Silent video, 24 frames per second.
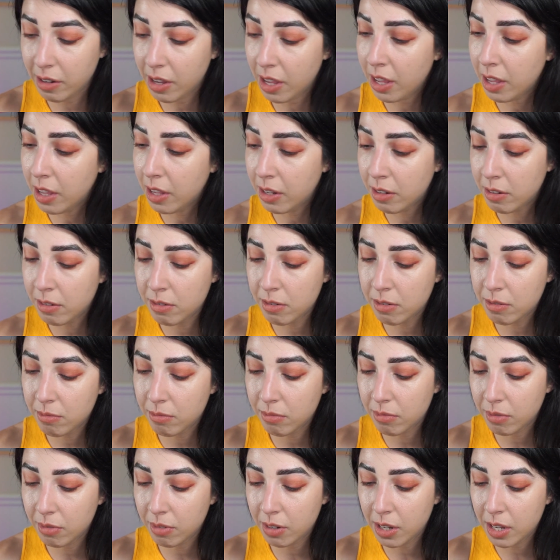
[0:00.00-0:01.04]

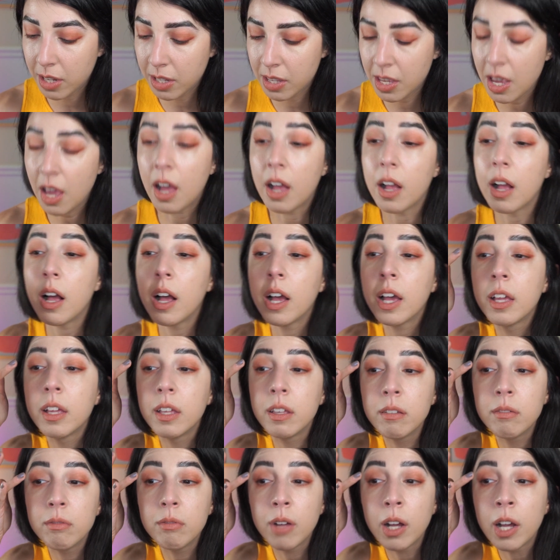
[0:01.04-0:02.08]
And yeah,
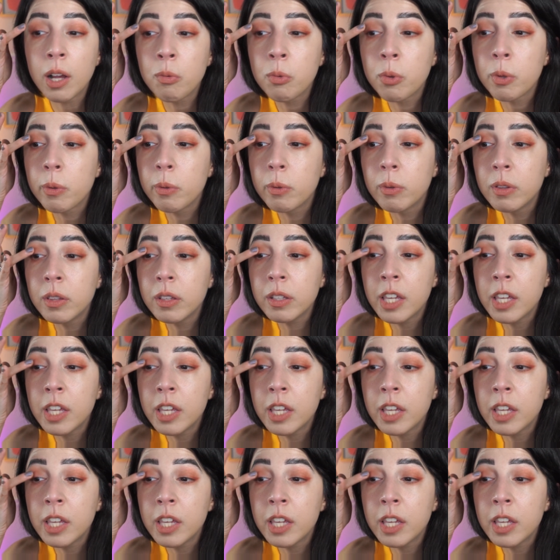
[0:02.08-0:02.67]
I will